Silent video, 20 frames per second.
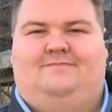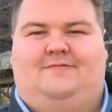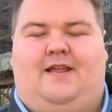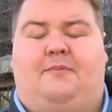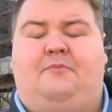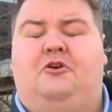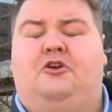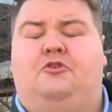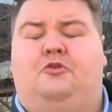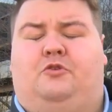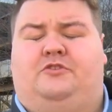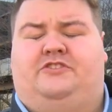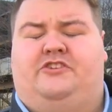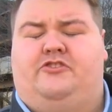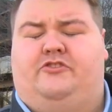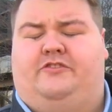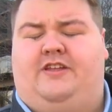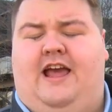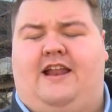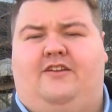I'm here at North
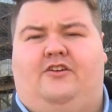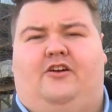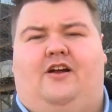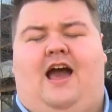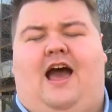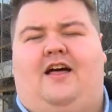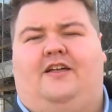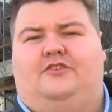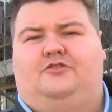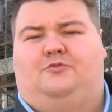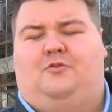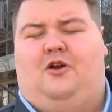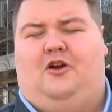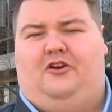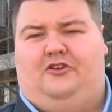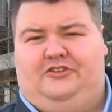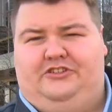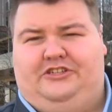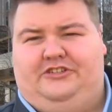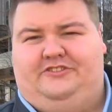Central Technical College where
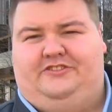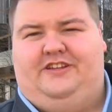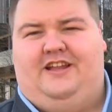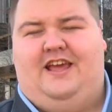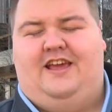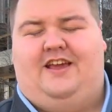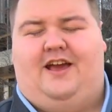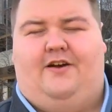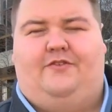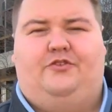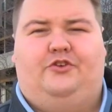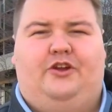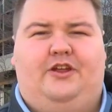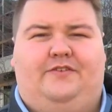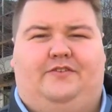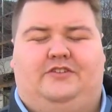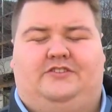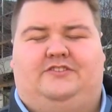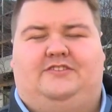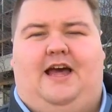earlier today Governor
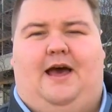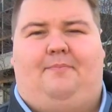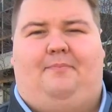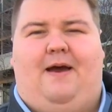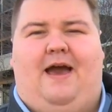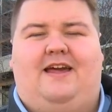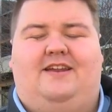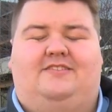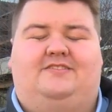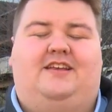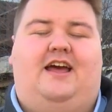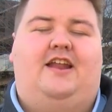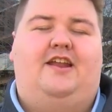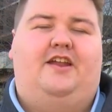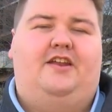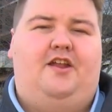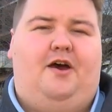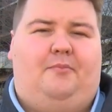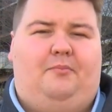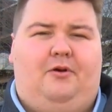Evers stopped by to sign
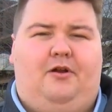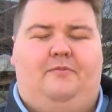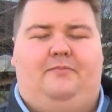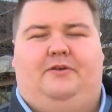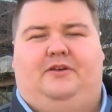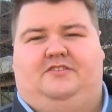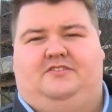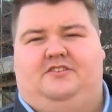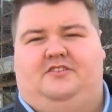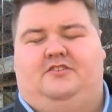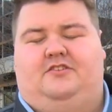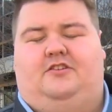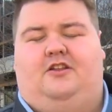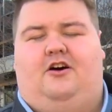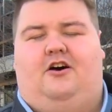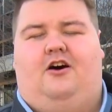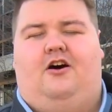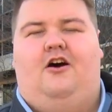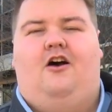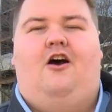a number of bills into
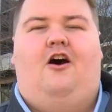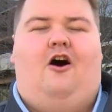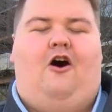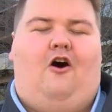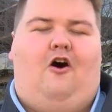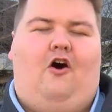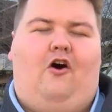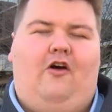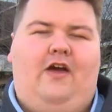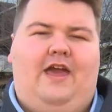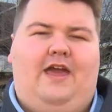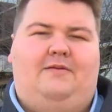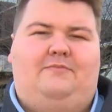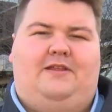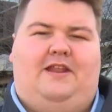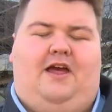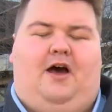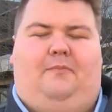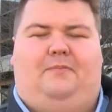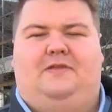law, all
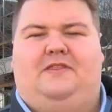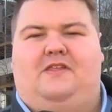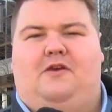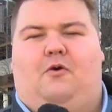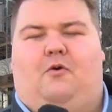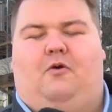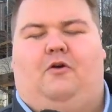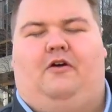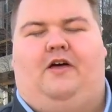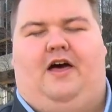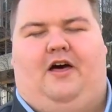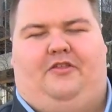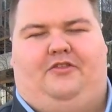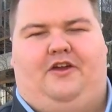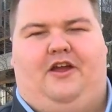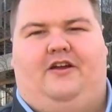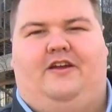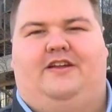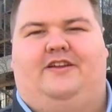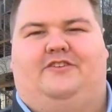aimed at helping the oral
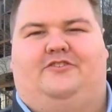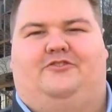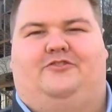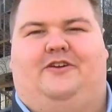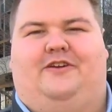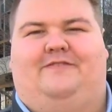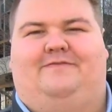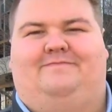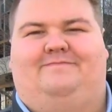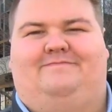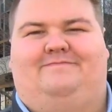healthcare industry.